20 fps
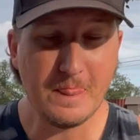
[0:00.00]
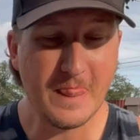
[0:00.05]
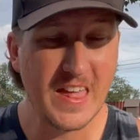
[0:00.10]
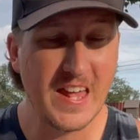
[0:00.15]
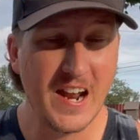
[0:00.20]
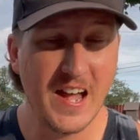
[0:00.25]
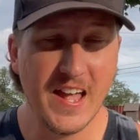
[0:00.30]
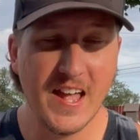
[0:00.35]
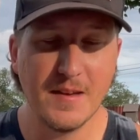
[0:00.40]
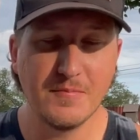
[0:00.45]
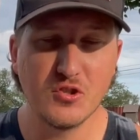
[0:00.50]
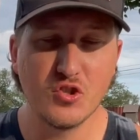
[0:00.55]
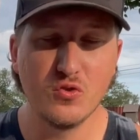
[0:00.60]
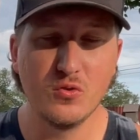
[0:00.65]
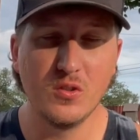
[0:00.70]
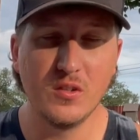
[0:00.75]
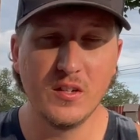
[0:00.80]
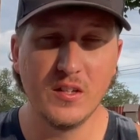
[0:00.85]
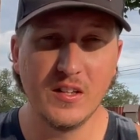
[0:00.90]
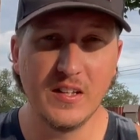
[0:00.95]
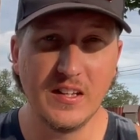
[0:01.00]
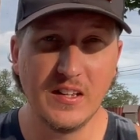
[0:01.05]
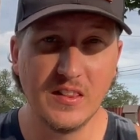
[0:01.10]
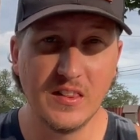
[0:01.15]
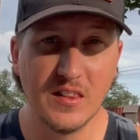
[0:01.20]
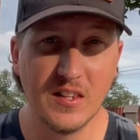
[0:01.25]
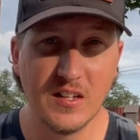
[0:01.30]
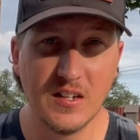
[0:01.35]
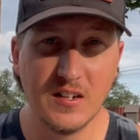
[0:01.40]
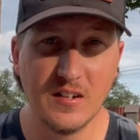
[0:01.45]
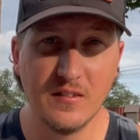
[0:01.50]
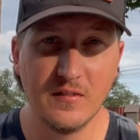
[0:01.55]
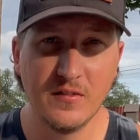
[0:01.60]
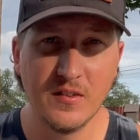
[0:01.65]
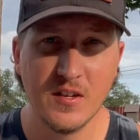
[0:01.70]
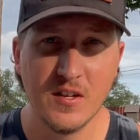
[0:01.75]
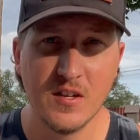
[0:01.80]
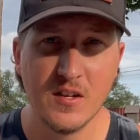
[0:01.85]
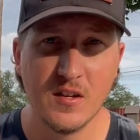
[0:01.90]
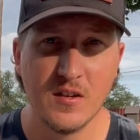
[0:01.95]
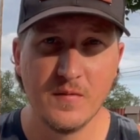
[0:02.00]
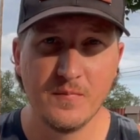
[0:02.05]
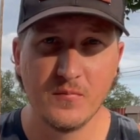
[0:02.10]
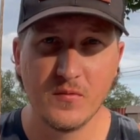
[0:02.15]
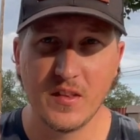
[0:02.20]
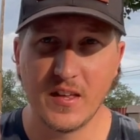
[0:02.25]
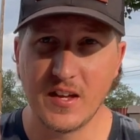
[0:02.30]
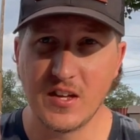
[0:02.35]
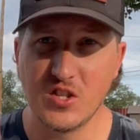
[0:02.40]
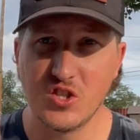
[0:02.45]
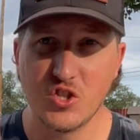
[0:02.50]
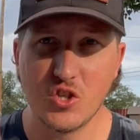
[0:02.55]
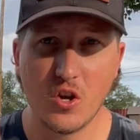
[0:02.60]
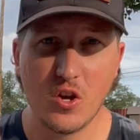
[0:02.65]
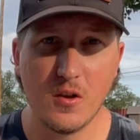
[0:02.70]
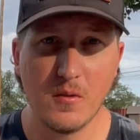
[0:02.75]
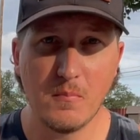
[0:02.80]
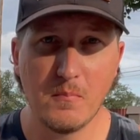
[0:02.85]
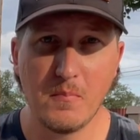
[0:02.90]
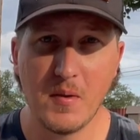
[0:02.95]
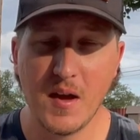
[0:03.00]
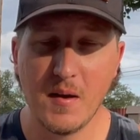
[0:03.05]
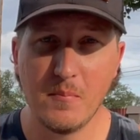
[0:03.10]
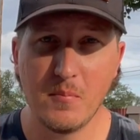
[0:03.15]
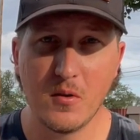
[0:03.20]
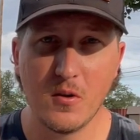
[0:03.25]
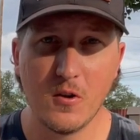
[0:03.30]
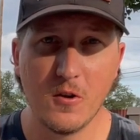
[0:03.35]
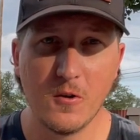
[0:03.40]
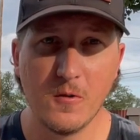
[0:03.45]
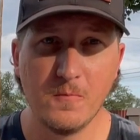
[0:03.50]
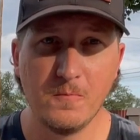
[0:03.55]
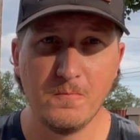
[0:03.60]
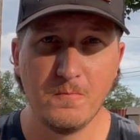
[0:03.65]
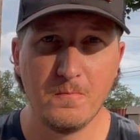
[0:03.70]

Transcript: and I absolutely love like a salt and pepper